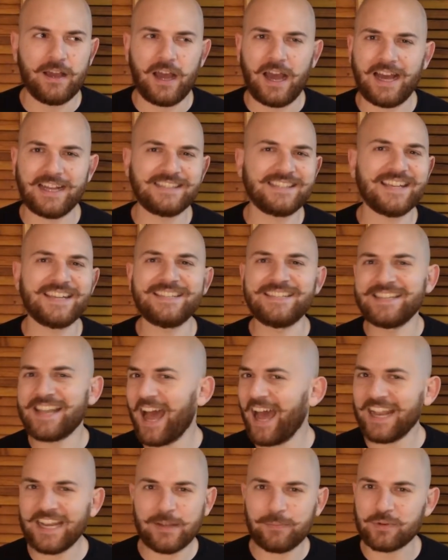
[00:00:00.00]
I'd say
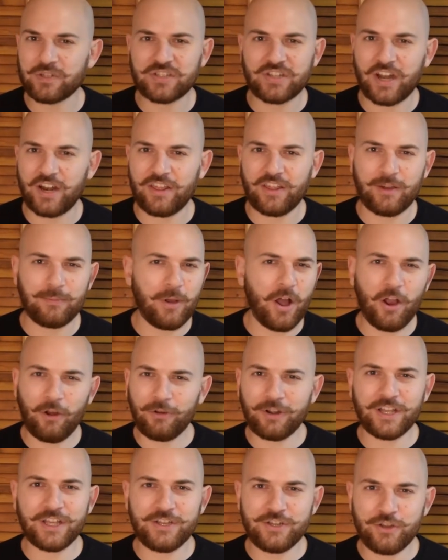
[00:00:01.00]
90% of them
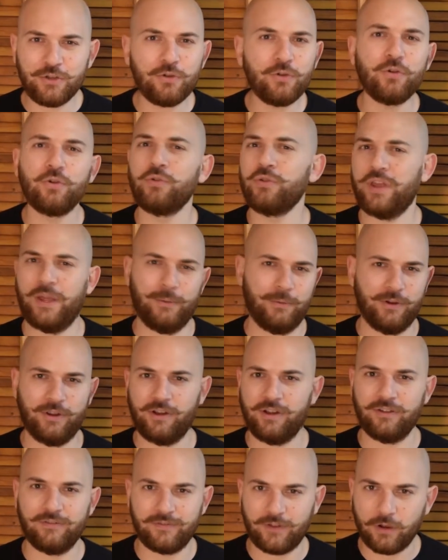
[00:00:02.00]
already knew who they were
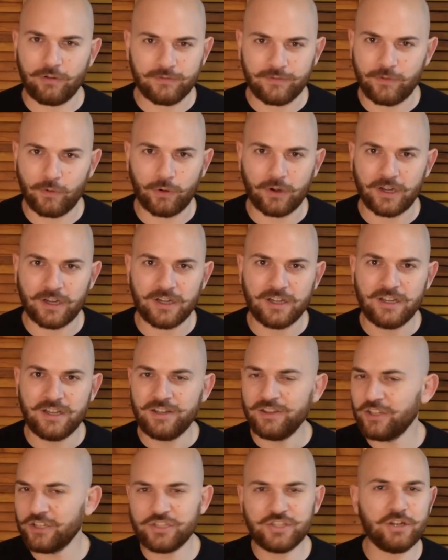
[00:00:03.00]
going to vote for.
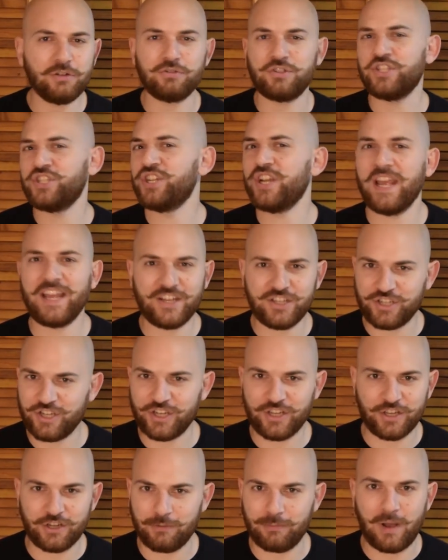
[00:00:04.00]
There's no
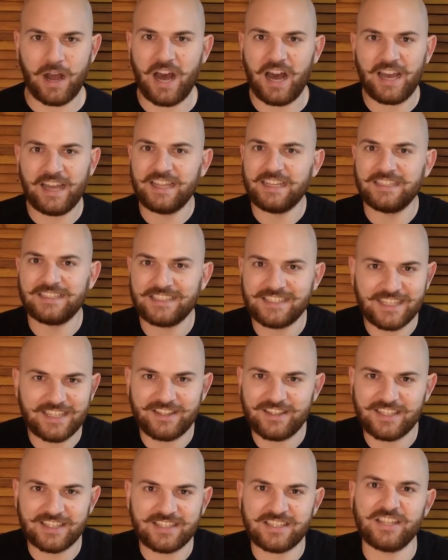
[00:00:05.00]
changing your minds in
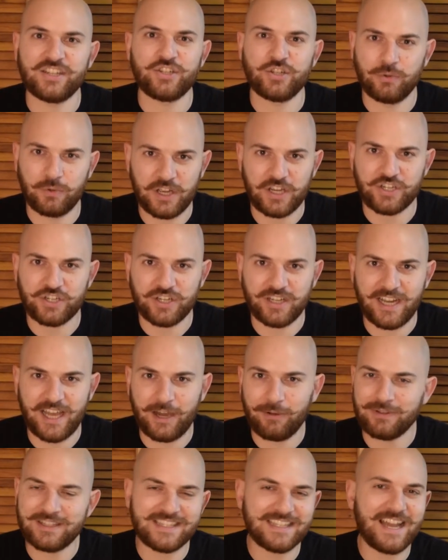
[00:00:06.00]
this situation
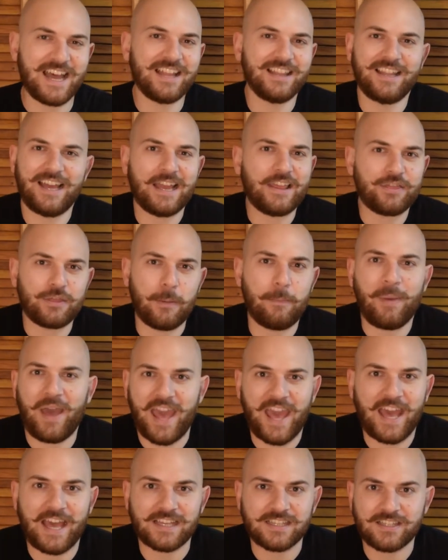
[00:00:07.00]
now. It's not like the
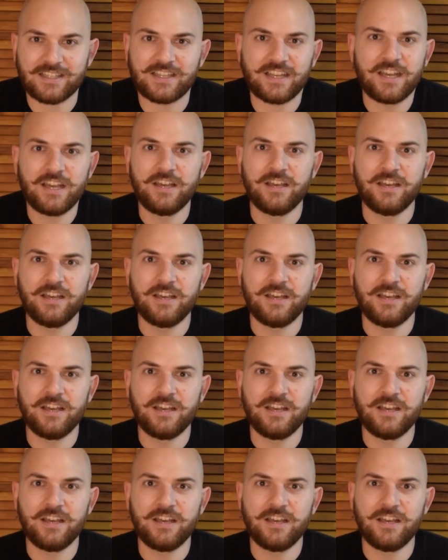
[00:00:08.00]
past.